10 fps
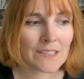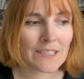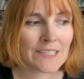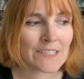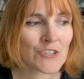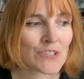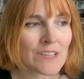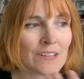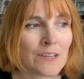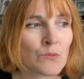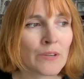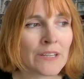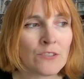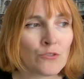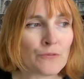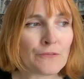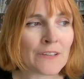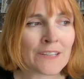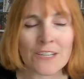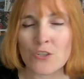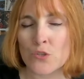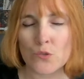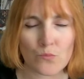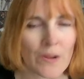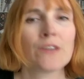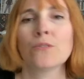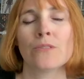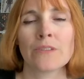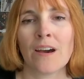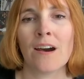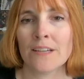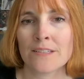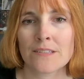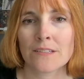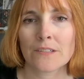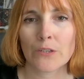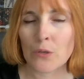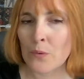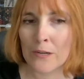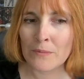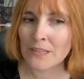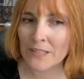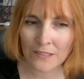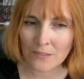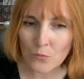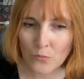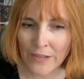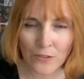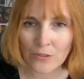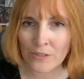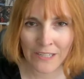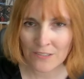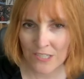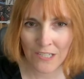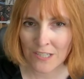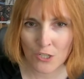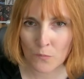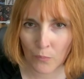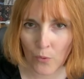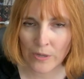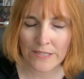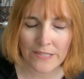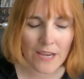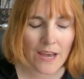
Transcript: It's just, they really do feel like just regular guys. You know what I mean? Regular, like, teenage boys.